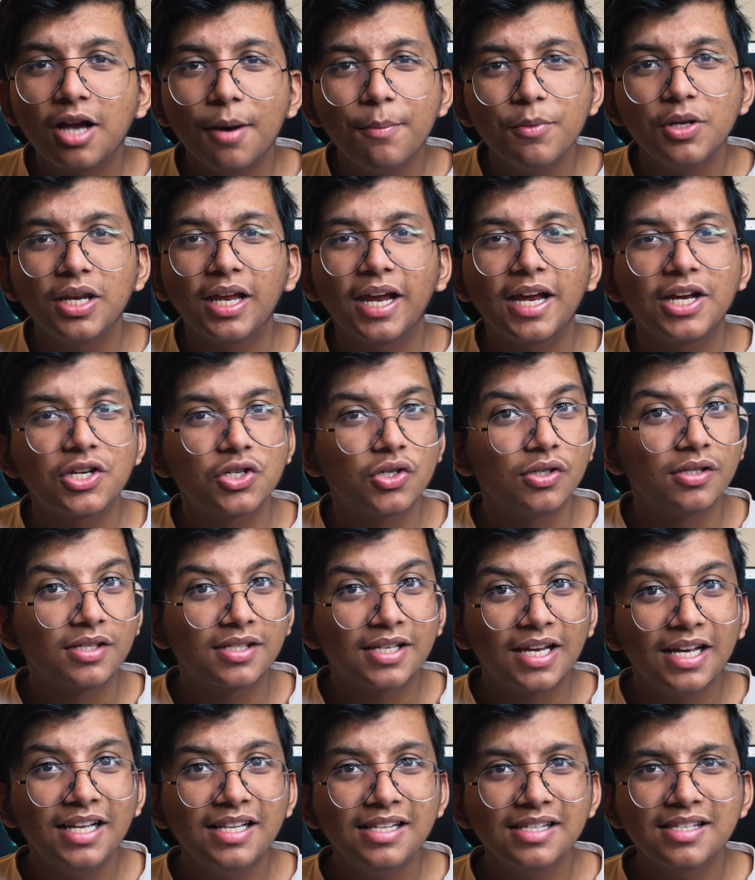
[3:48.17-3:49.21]
communication
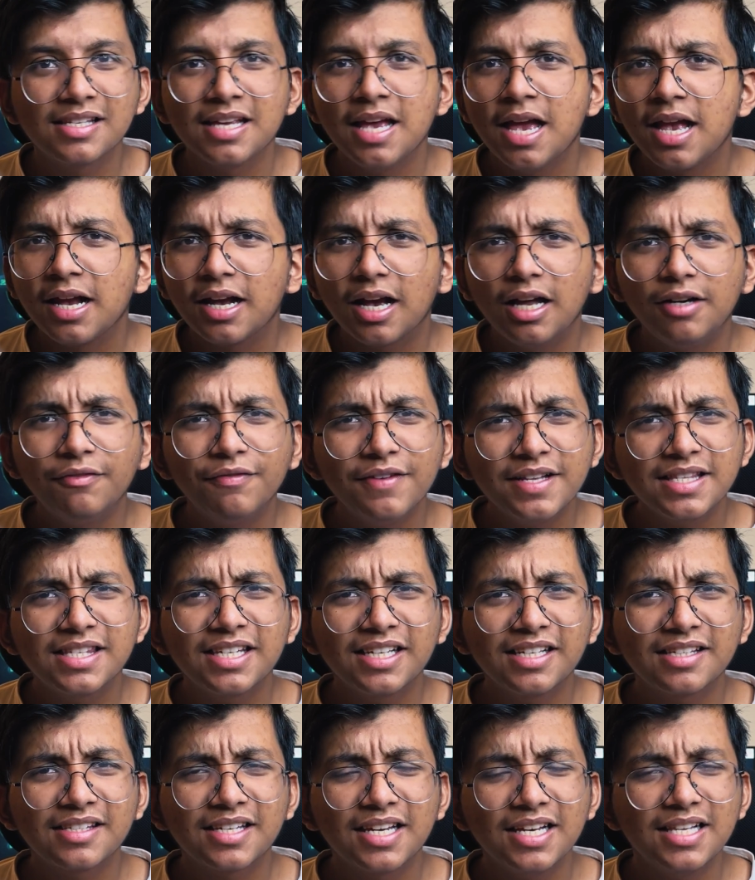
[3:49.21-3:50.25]
skills,
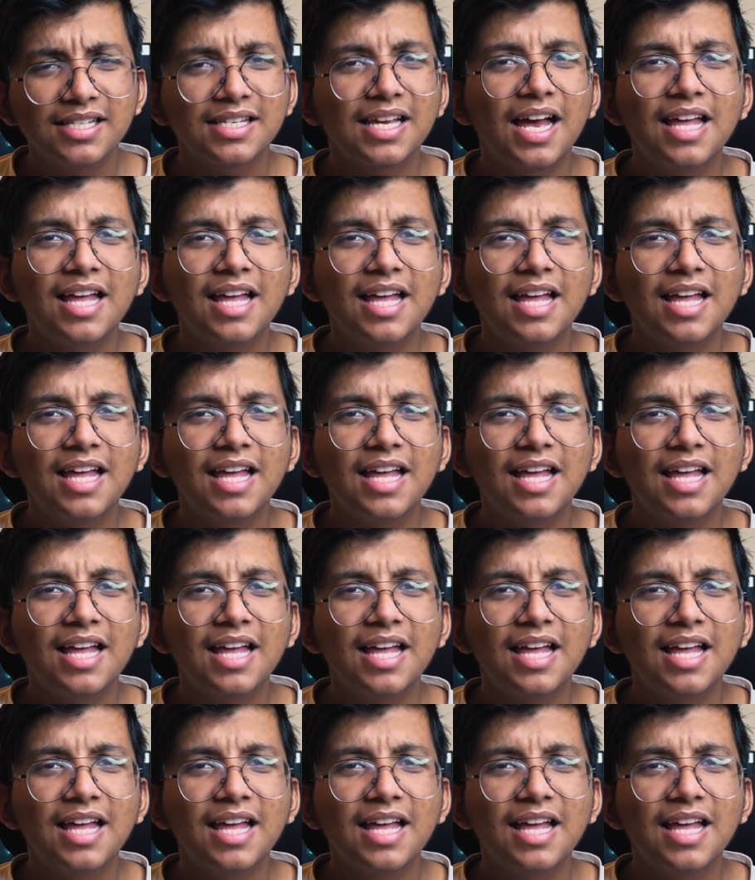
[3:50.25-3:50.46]
convincing skills,